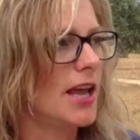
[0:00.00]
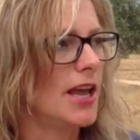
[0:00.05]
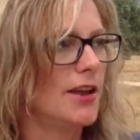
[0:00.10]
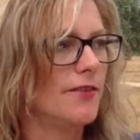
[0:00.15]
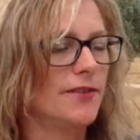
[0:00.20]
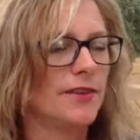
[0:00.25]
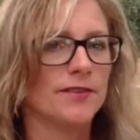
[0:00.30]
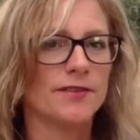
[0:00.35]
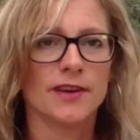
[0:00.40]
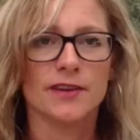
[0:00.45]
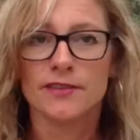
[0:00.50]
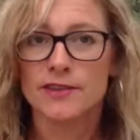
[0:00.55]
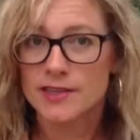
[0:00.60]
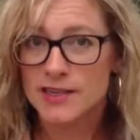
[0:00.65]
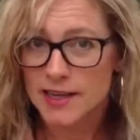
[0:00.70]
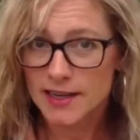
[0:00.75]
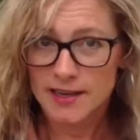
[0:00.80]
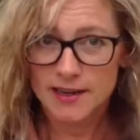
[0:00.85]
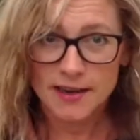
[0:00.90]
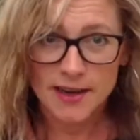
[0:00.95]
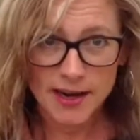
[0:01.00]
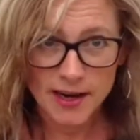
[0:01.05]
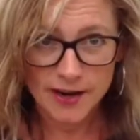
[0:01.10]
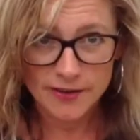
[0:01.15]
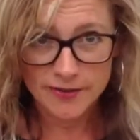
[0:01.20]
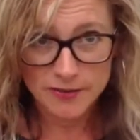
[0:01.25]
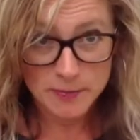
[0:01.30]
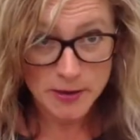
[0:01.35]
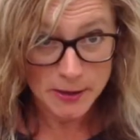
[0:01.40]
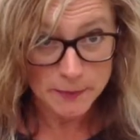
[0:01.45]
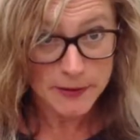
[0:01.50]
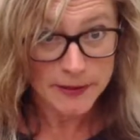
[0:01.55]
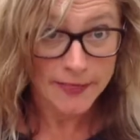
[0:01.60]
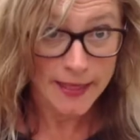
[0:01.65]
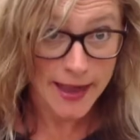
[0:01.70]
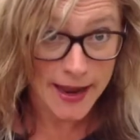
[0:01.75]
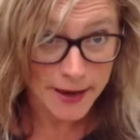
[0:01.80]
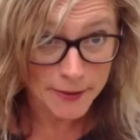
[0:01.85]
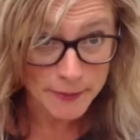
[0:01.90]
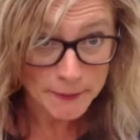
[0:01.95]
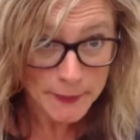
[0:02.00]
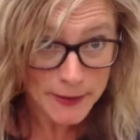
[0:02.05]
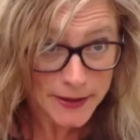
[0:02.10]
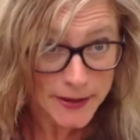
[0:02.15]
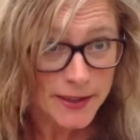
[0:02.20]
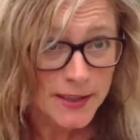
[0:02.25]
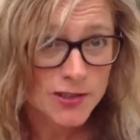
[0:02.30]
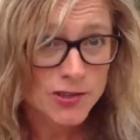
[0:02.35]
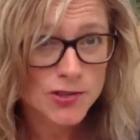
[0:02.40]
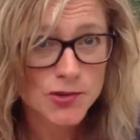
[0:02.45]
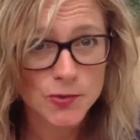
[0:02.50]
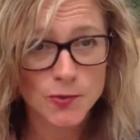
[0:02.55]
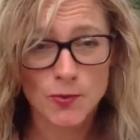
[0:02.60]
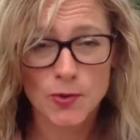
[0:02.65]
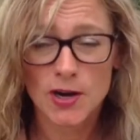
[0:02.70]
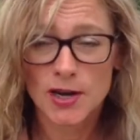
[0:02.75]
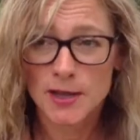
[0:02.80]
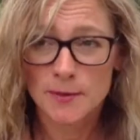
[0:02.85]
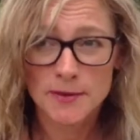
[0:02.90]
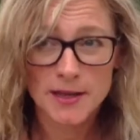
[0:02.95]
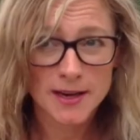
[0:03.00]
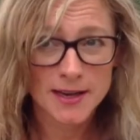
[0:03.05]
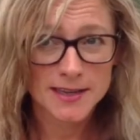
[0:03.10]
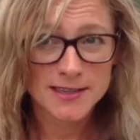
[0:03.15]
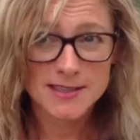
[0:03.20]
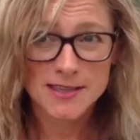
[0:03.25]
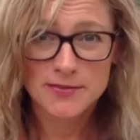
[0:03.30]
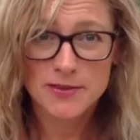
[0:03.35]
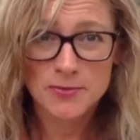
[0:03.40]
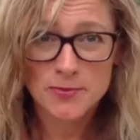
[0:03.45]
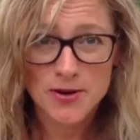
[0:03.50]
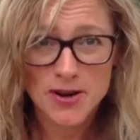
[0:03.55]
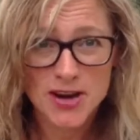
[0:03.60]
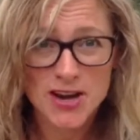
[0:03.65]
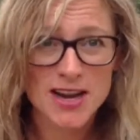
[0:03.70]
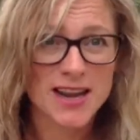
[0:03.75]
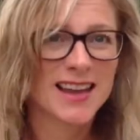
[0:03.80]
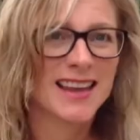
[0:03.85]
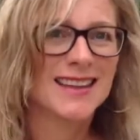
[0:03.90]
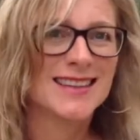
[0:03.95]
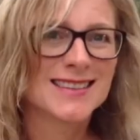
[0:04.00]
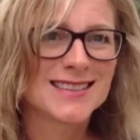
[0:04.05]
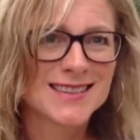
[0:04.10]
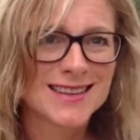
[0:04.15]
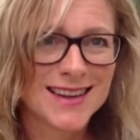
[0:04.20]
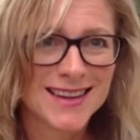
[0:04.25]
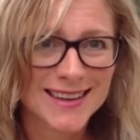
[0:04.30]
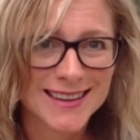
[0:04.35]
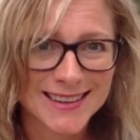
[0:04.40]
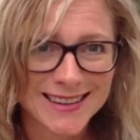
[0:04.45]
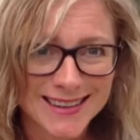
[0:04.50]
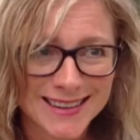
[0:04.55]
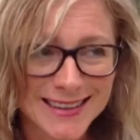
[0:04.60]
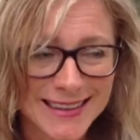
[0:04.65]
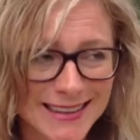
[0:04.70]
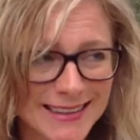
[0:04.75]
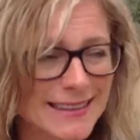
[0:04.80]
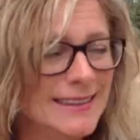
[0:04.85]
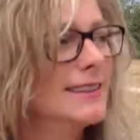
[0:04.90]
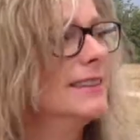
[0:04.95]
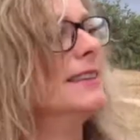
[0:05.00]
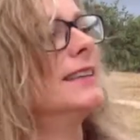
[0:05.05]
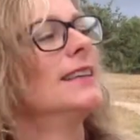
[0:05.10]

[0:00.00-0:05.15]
If you've ever taken care of a puppy lab, 20 minutes of a walk is not going to cut it.